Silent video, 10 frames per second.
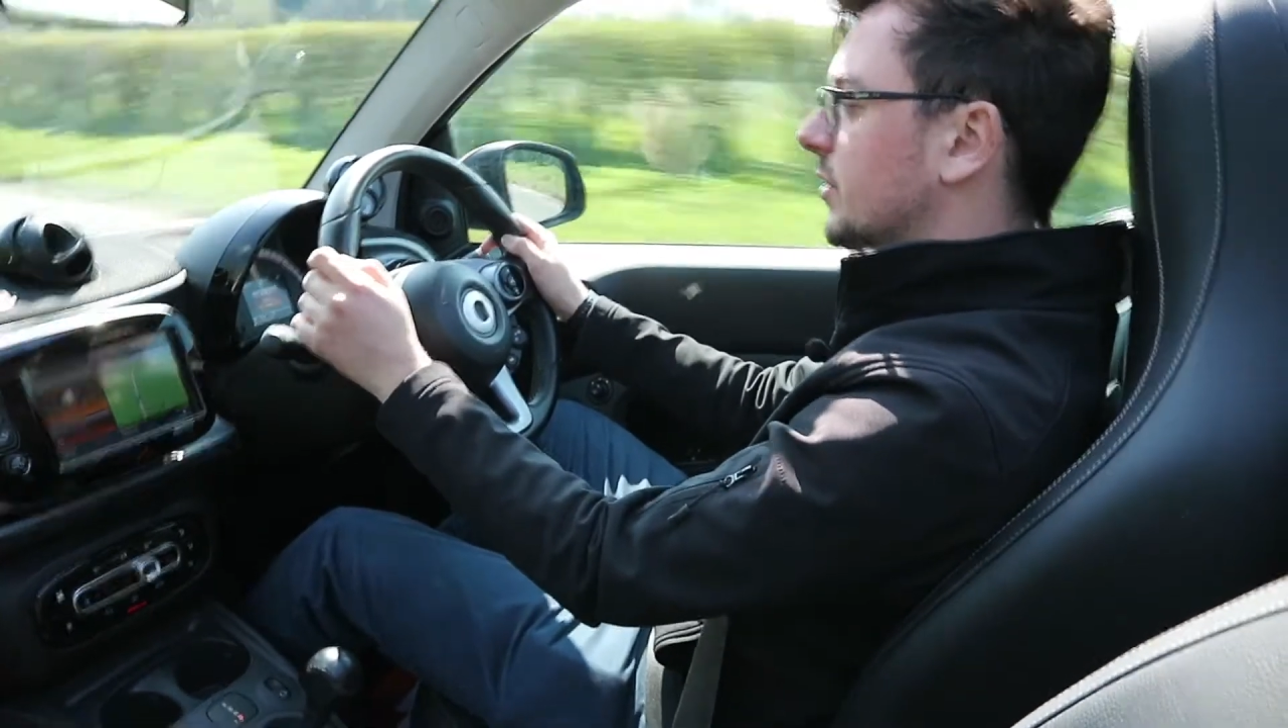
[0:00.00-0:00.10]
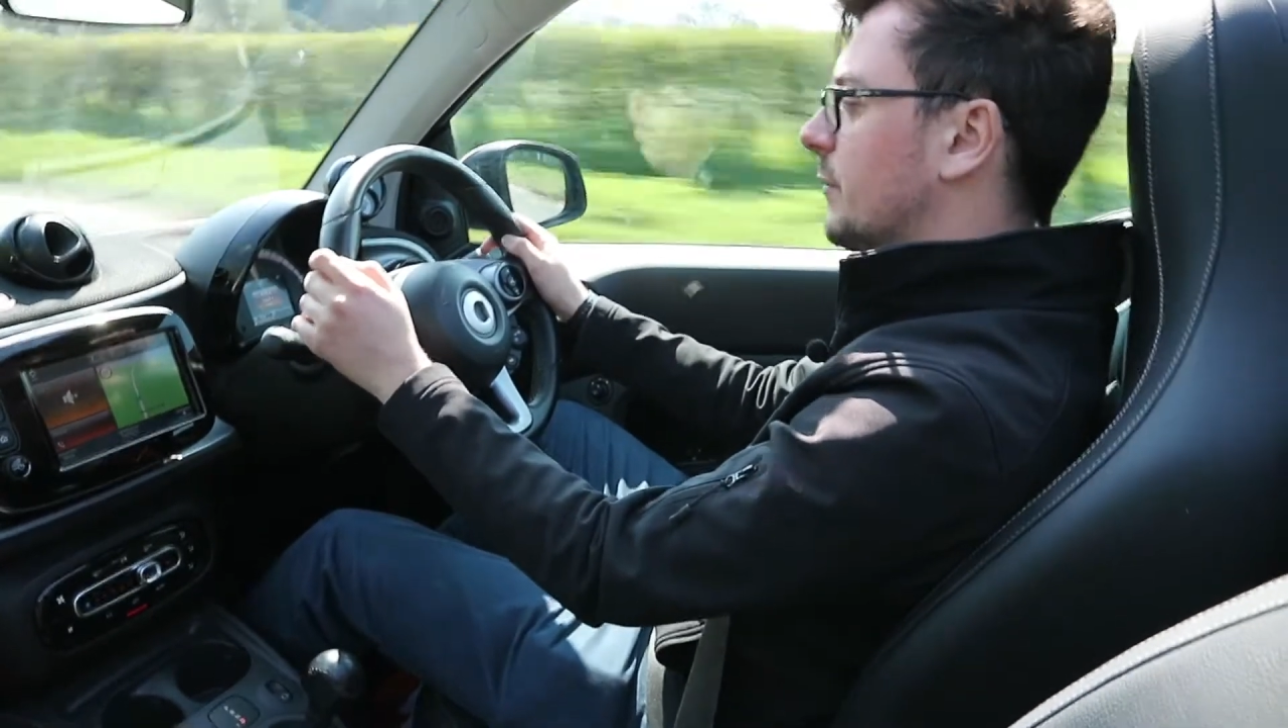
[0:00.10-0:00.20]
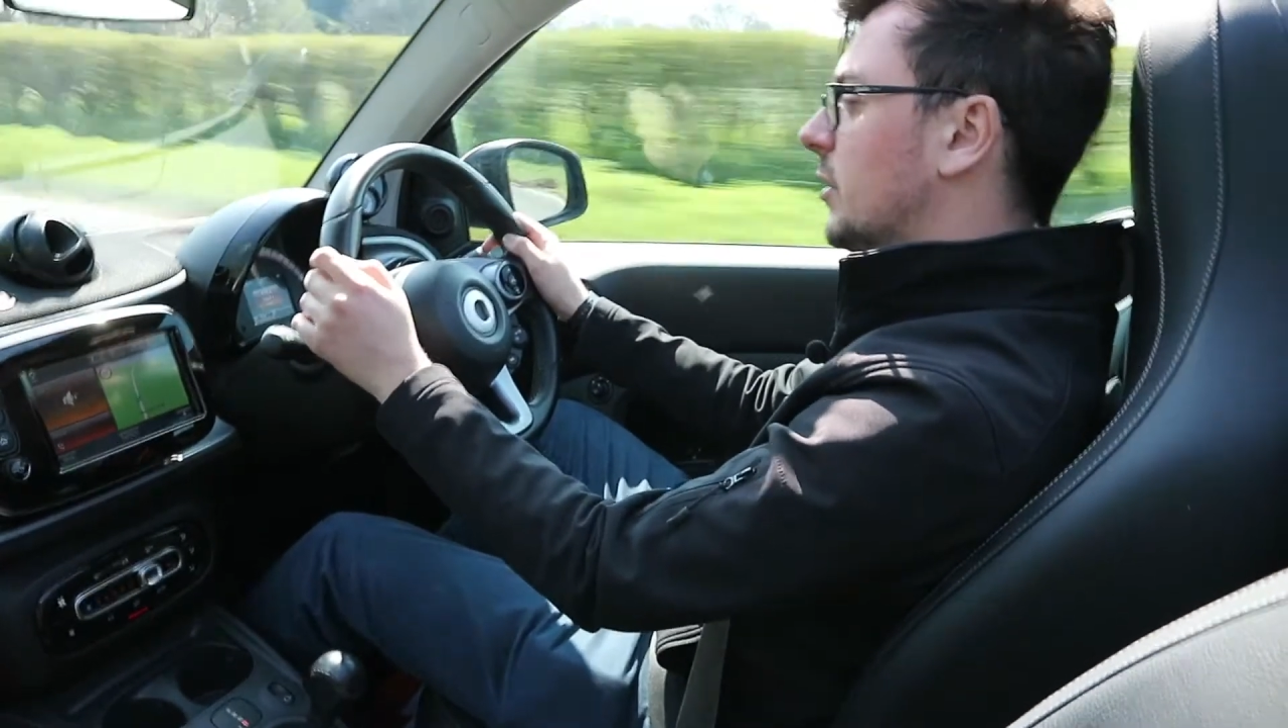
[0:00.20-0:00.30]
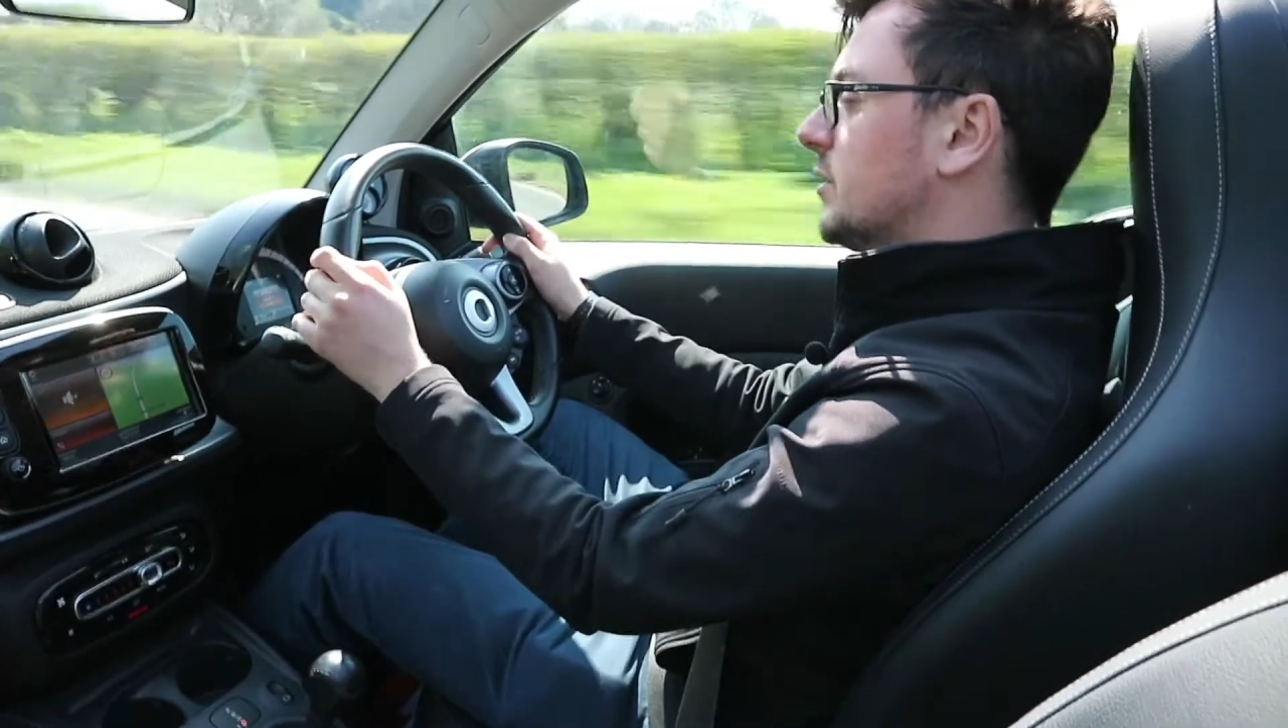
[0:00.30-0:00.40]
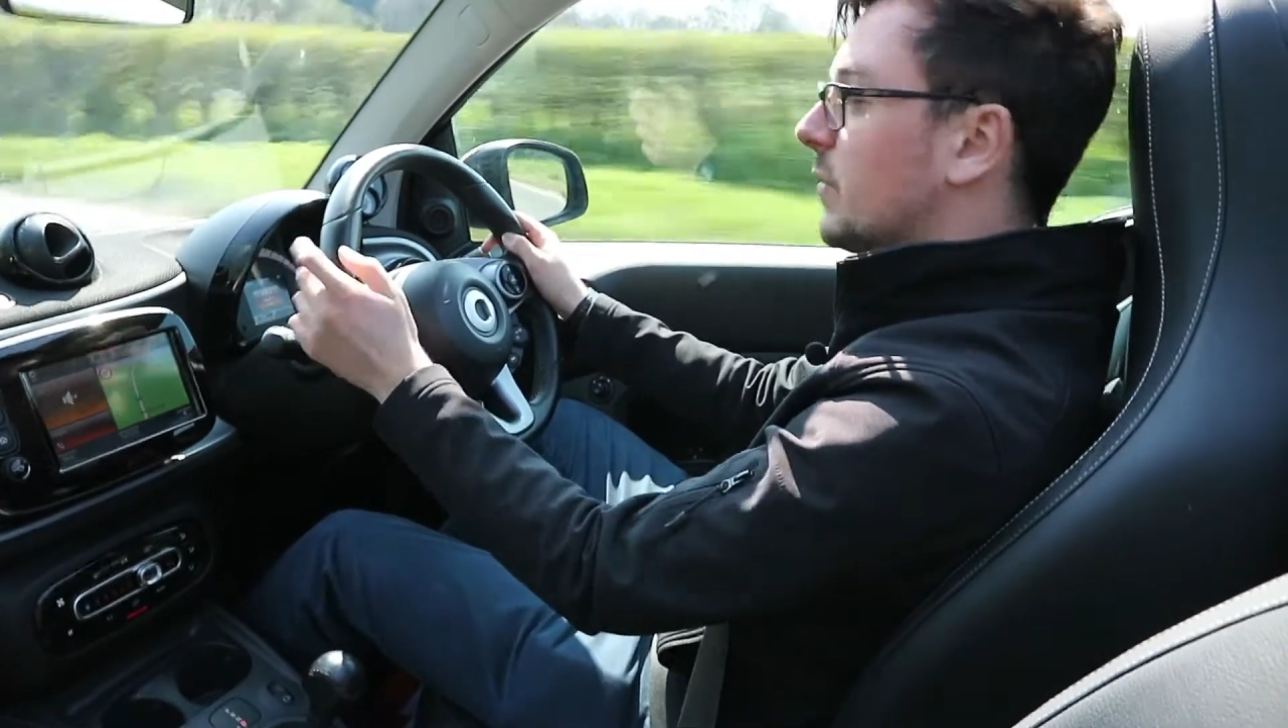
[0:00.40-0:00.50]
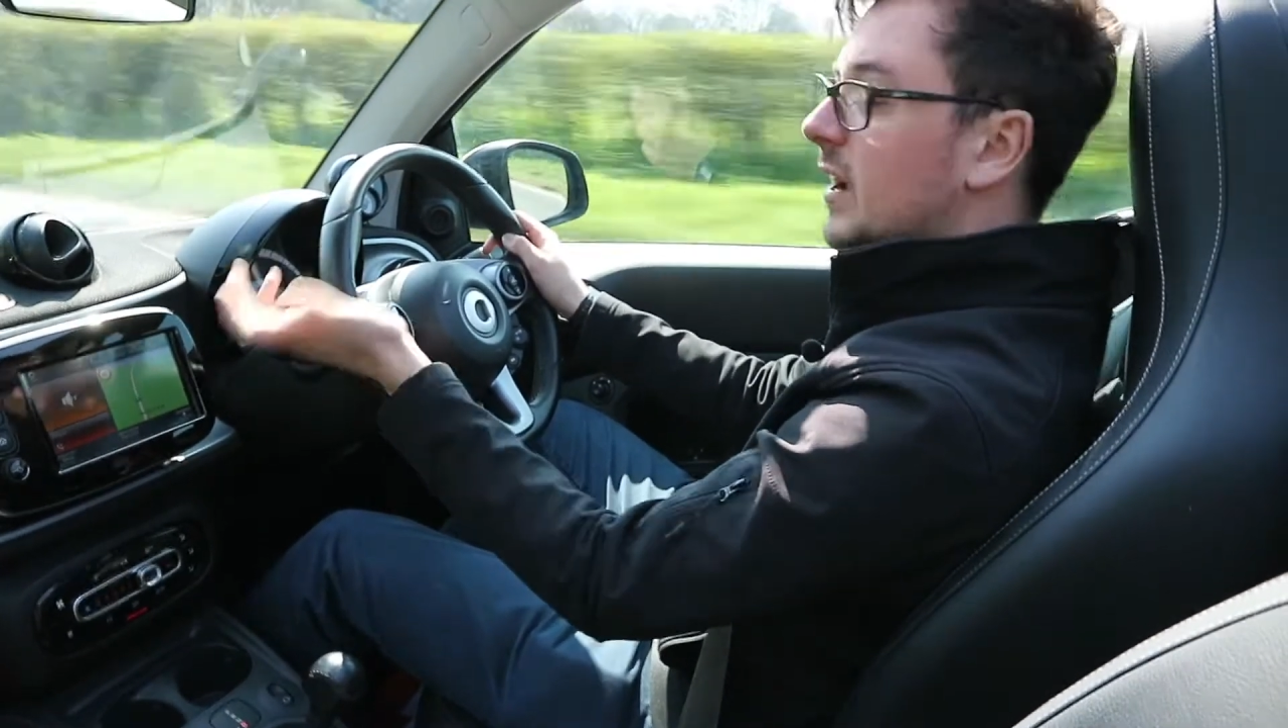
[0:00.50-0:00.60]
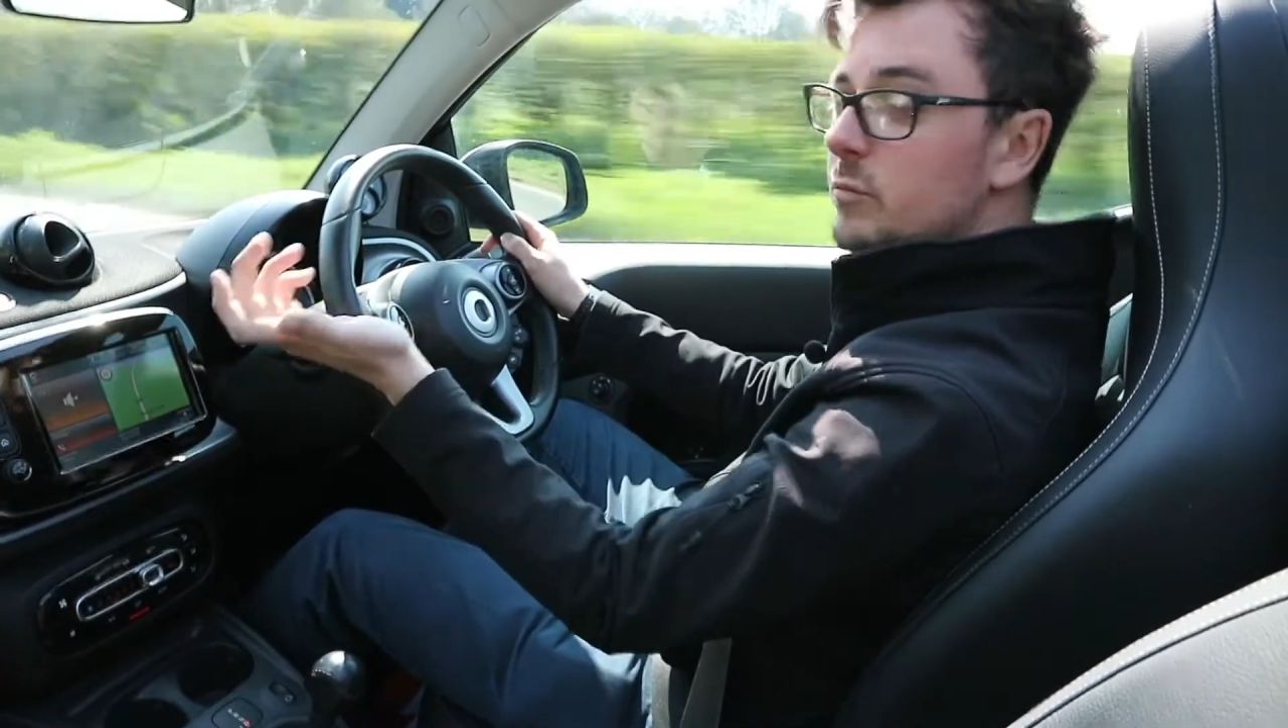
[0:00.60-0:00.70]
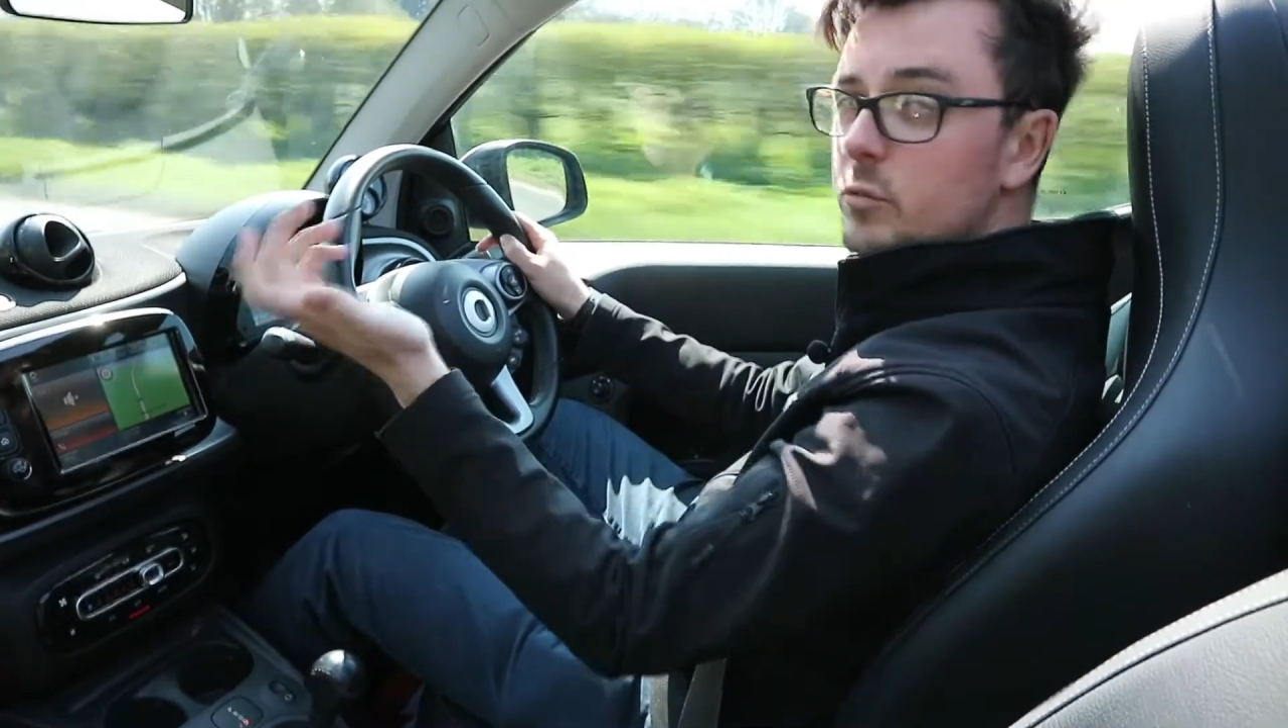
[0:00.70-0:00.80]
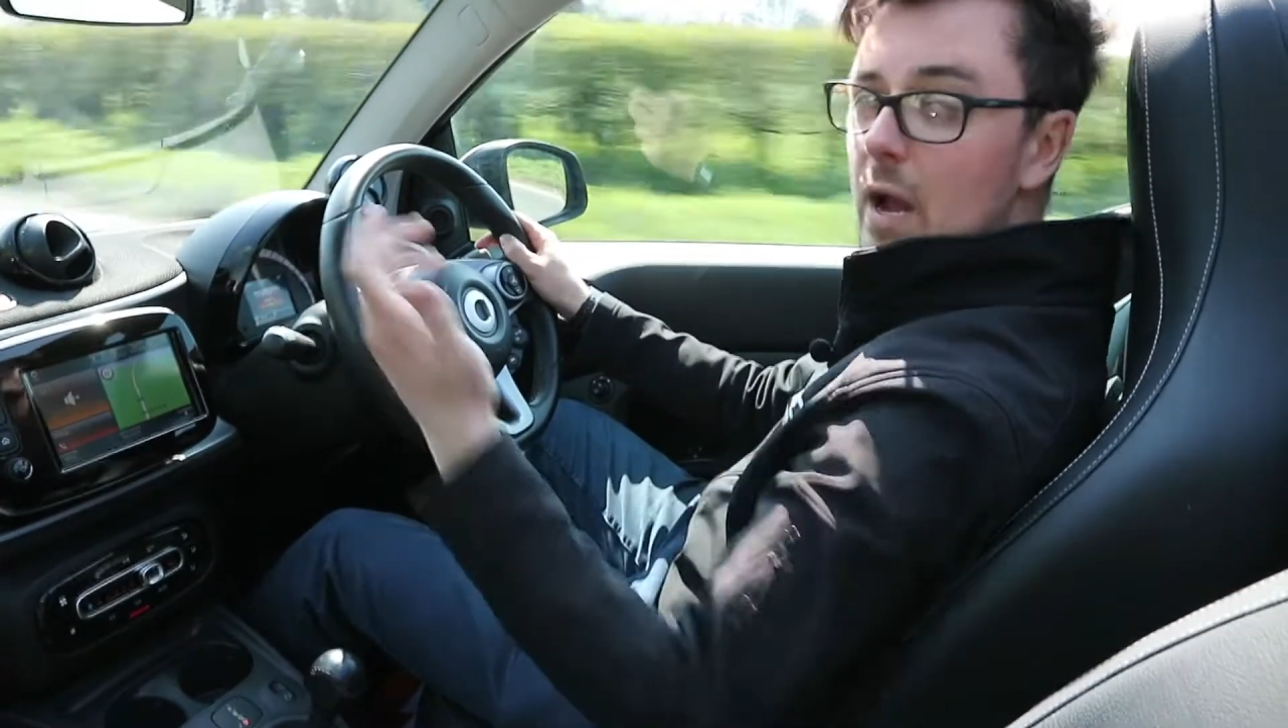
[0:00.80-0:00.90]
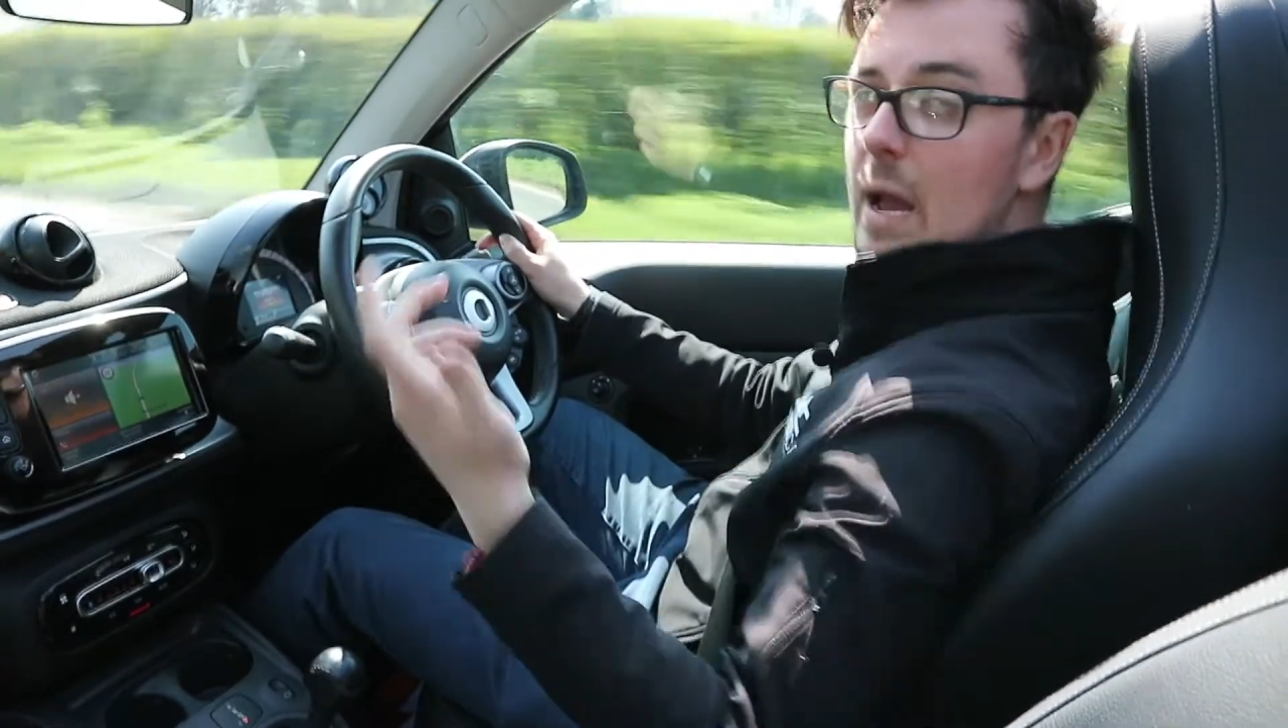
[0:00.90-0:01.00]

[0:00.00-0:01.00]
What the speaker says: on the motorway and will